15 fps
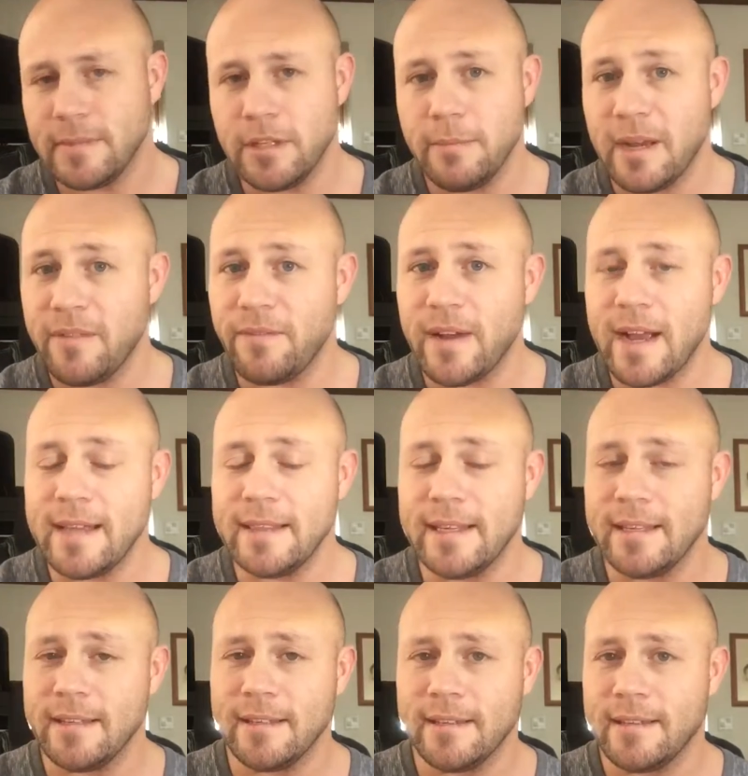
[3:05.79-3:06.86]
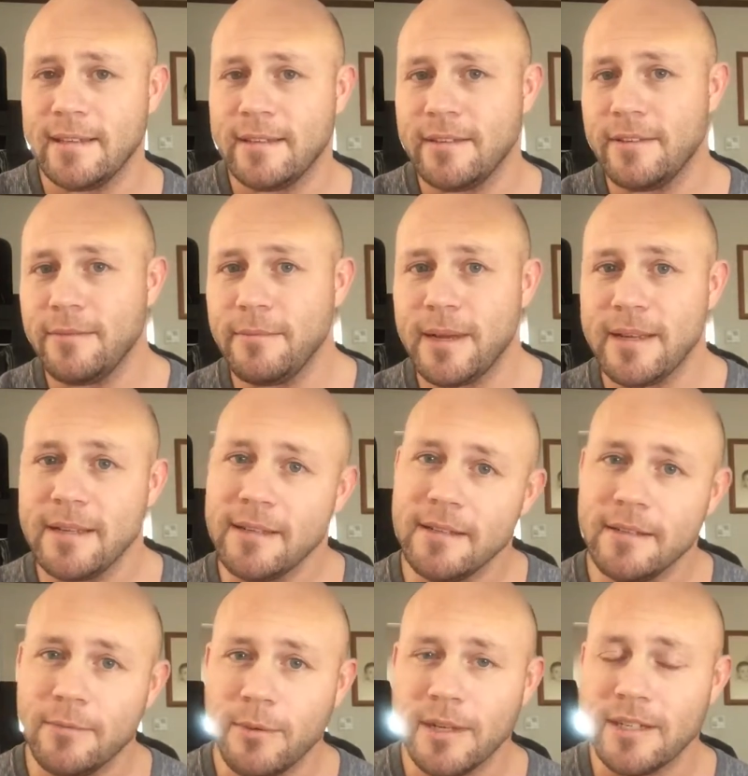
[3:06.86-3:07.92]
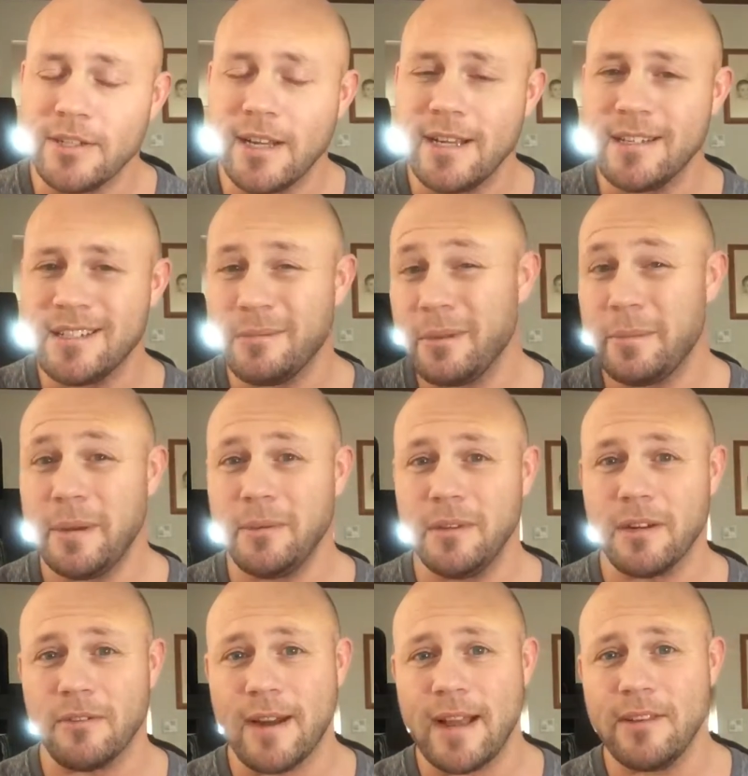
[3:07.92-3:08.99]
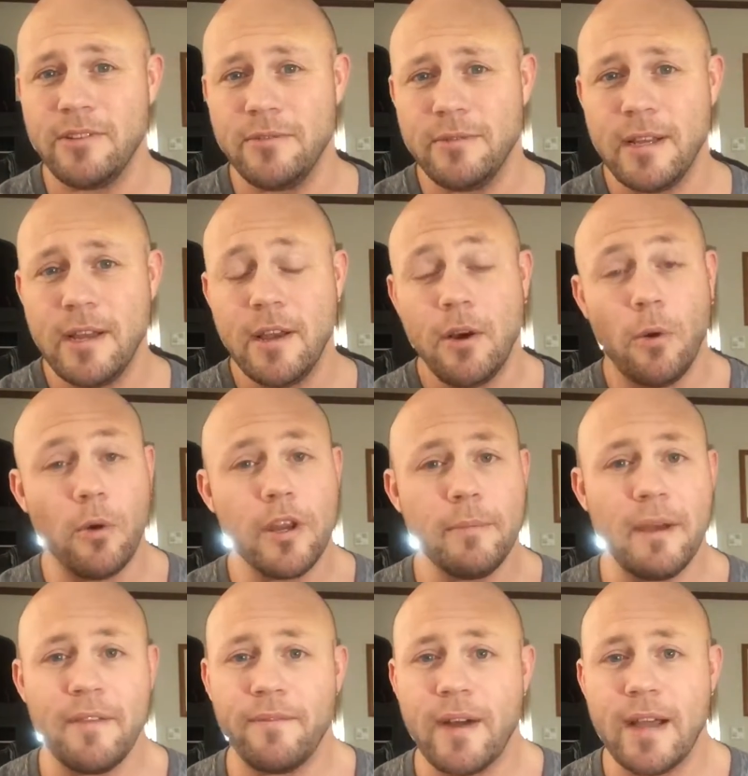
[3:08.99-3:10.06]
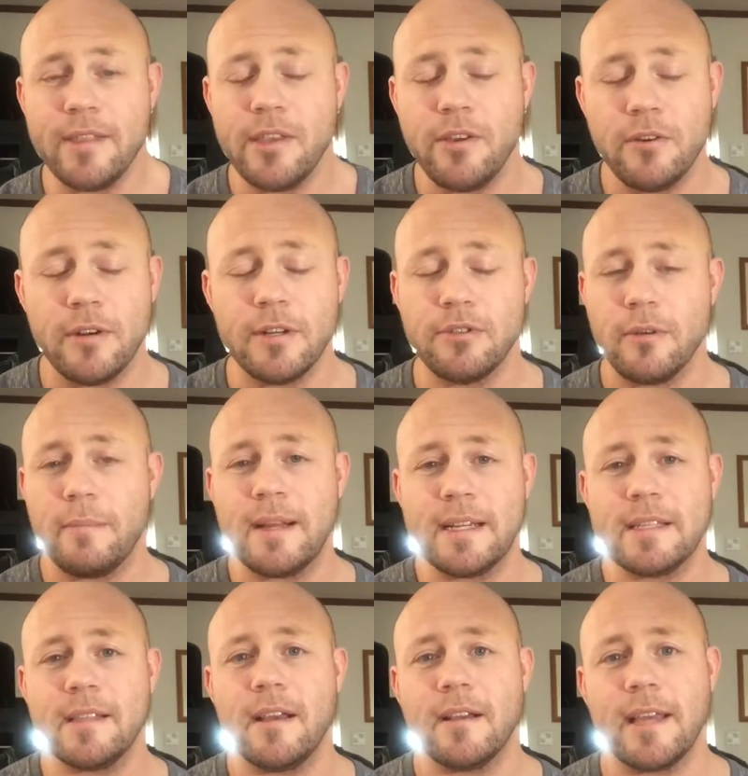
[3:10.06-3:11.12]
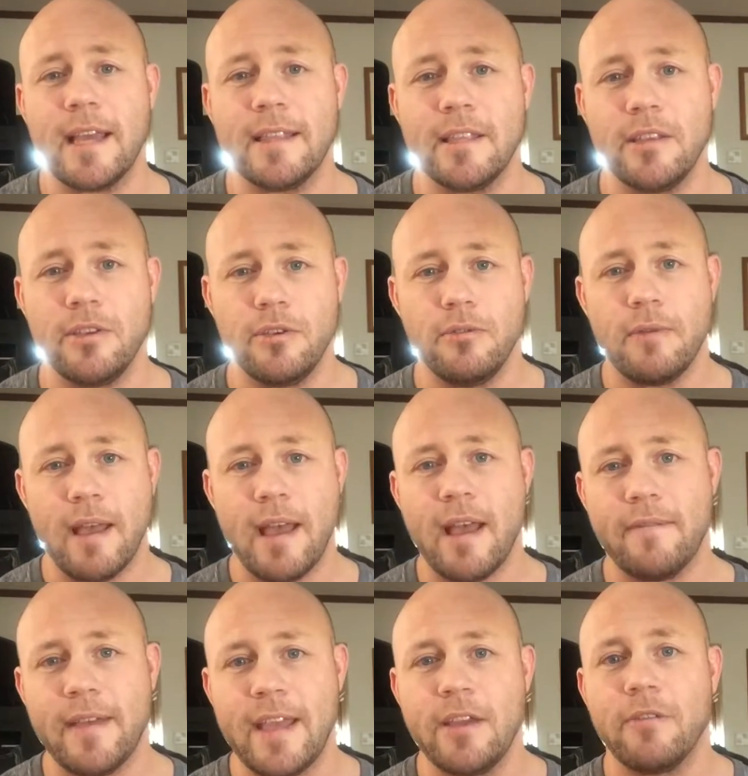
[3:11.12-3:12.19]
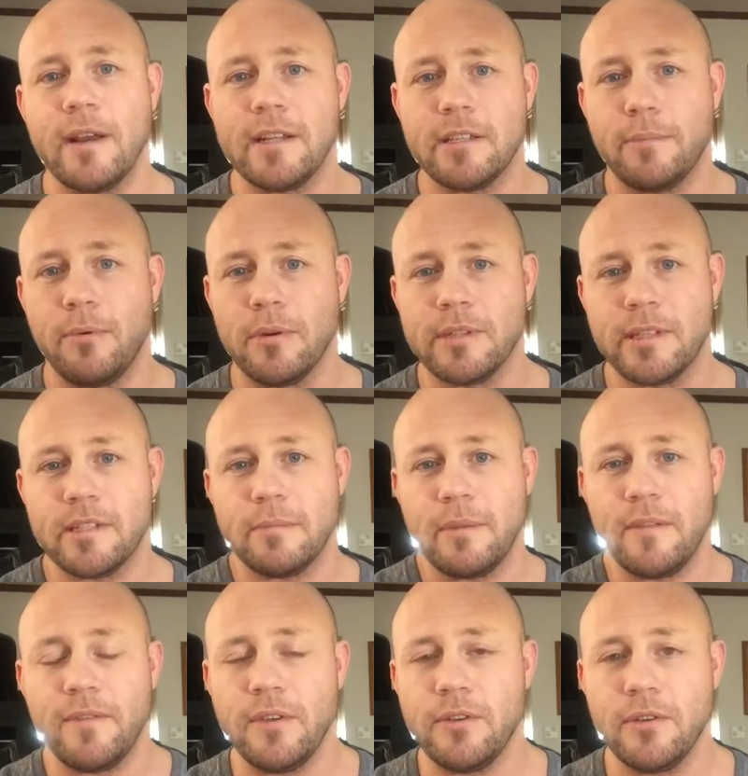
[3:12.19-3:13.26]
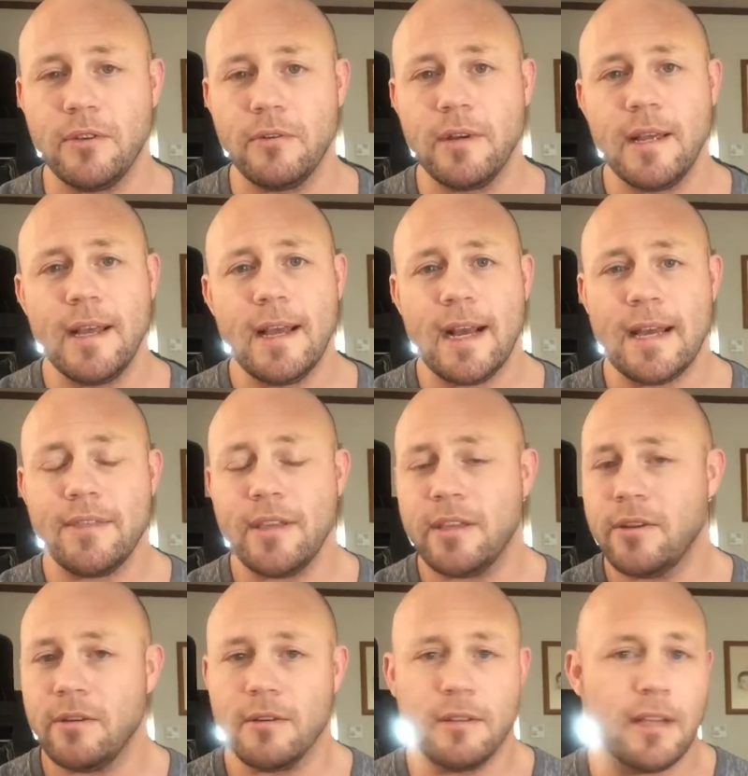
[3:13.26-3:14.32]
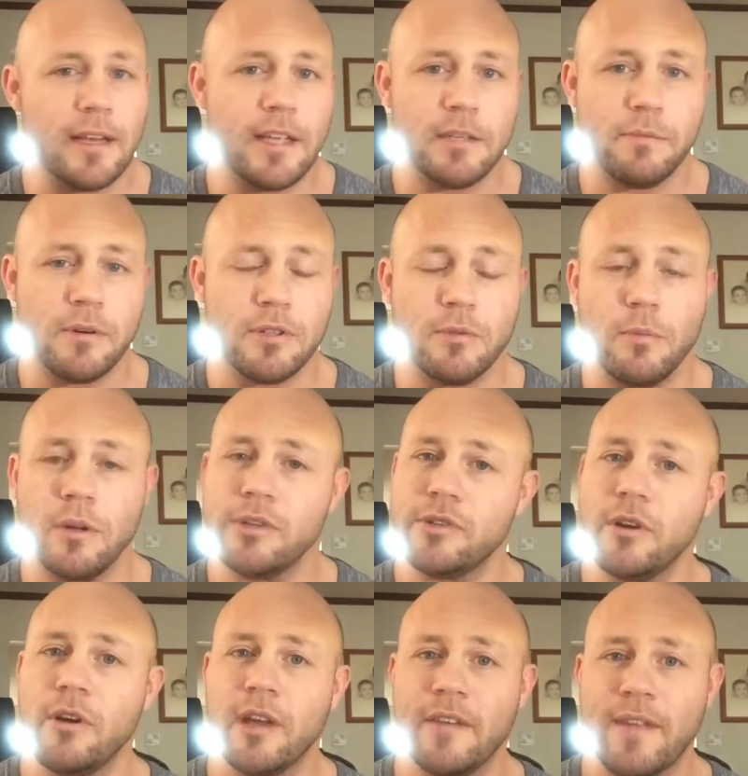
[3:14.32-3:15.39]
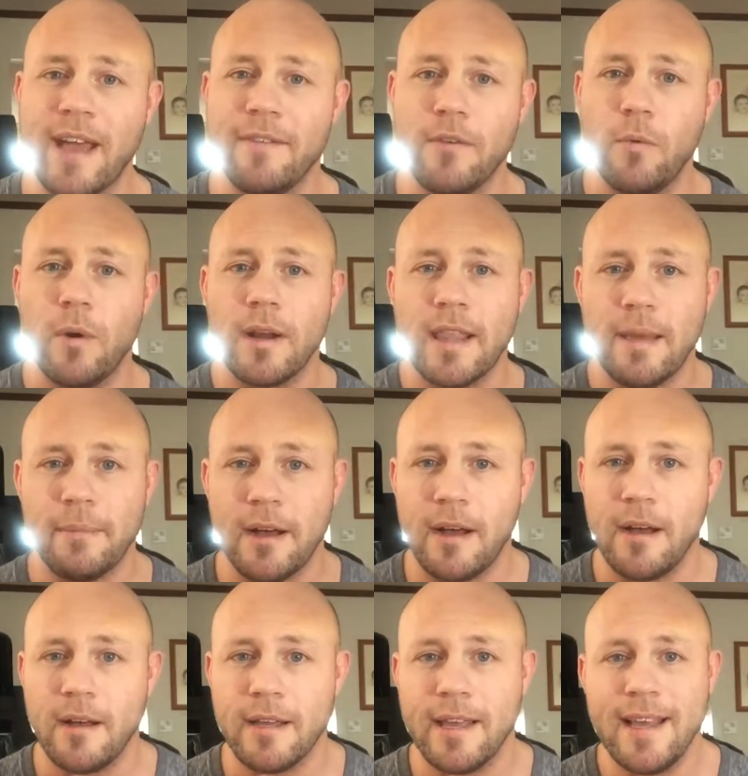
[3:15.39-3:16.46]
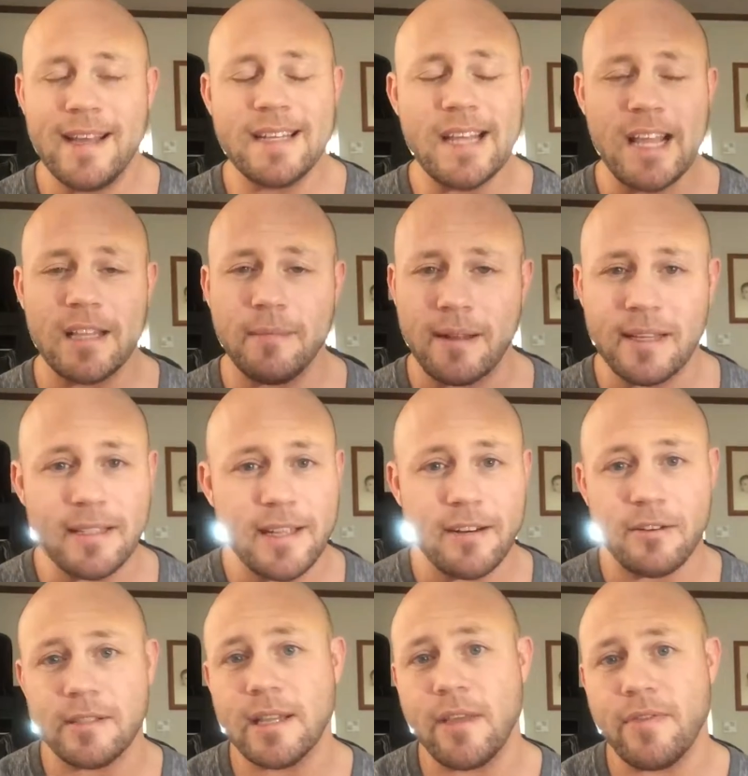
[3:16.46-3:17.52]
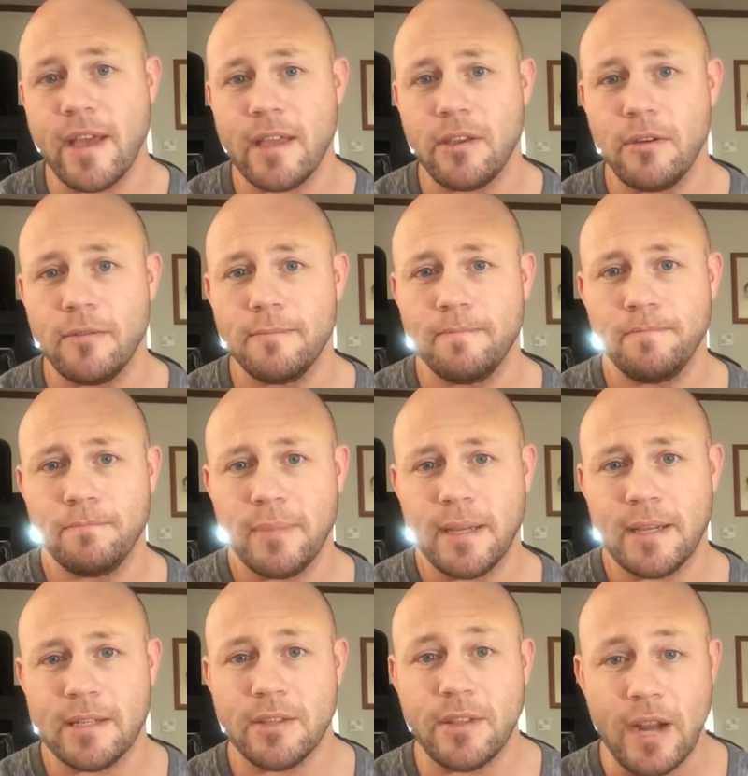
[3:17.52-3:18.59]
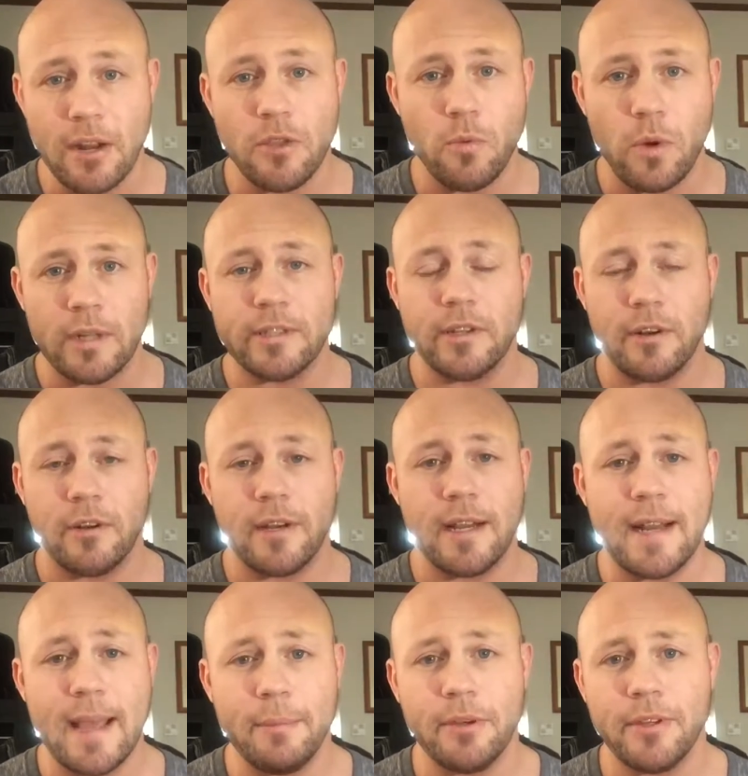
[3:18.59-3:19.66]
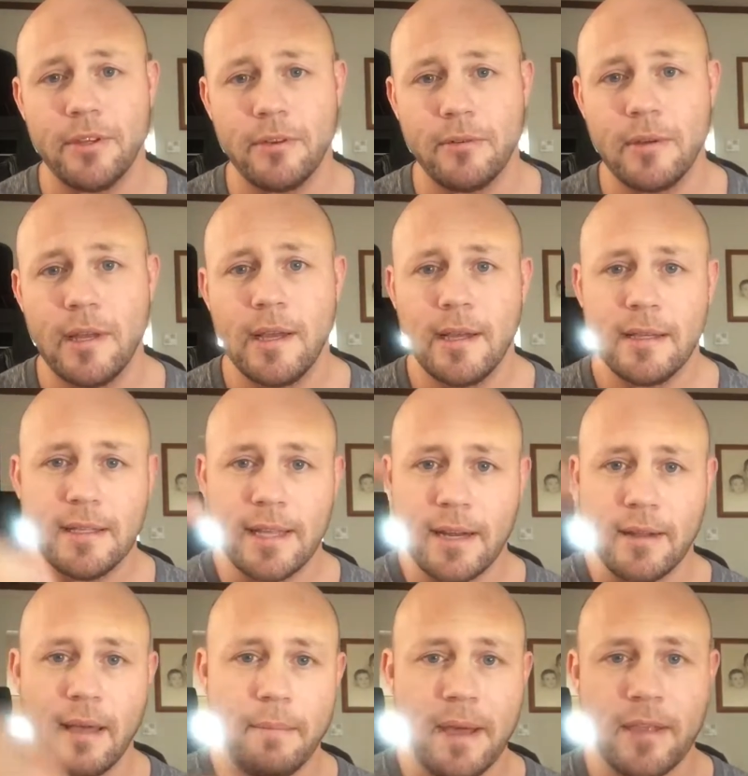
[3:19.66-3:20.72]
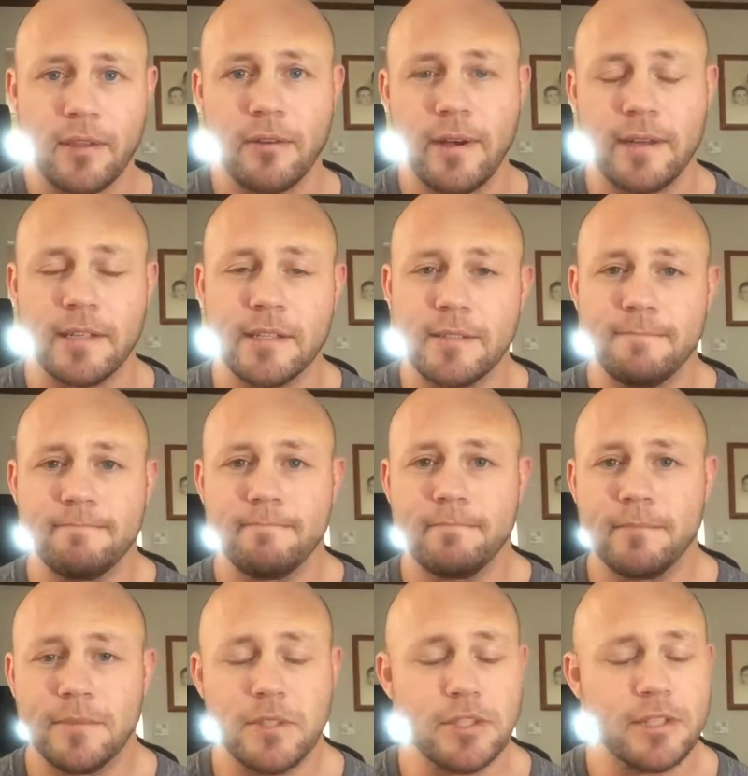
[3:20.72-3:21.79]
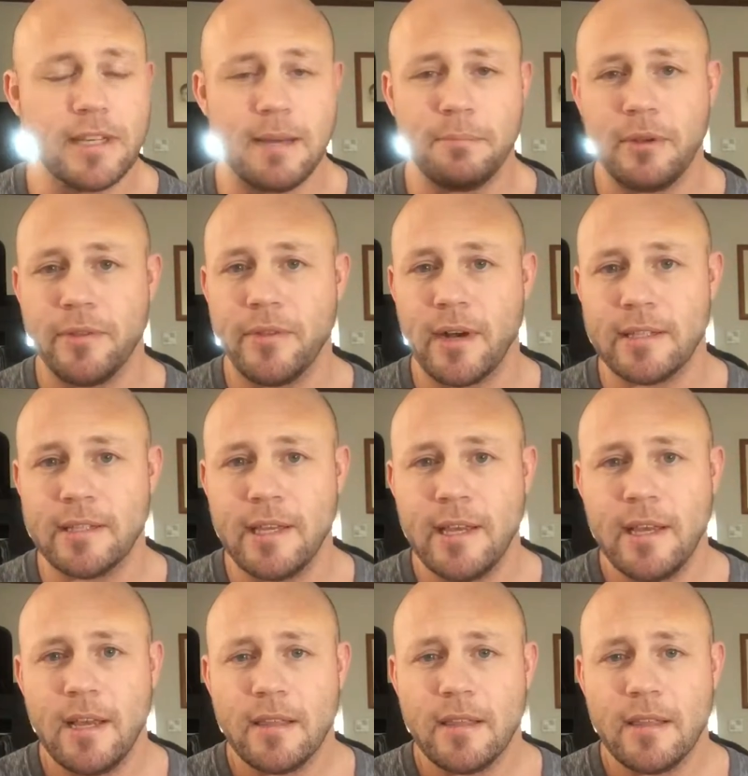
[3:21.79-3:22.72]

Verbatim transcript: You might find that you might want to change some of the people that are around you, or you might find that you're in tremendous luck and that you have a great support system. And if you do, I think you're the luckiest person in the world. You should go give every one of them a hug, take them out to dinner, and say thank you because they're the ones that are going to enable you to get on that path to greatness just a couple of thoughts.